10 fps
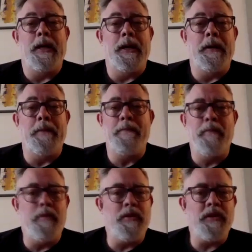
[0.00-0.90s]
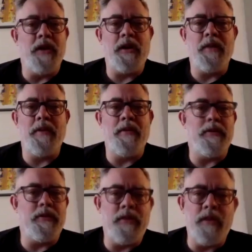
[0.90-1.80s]
When we're talking
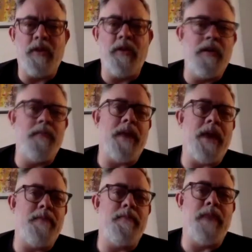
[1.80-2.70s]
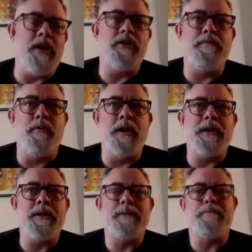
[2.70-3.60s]
about the good and bad manager
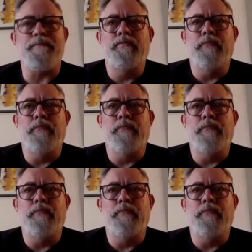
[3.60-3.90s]
points,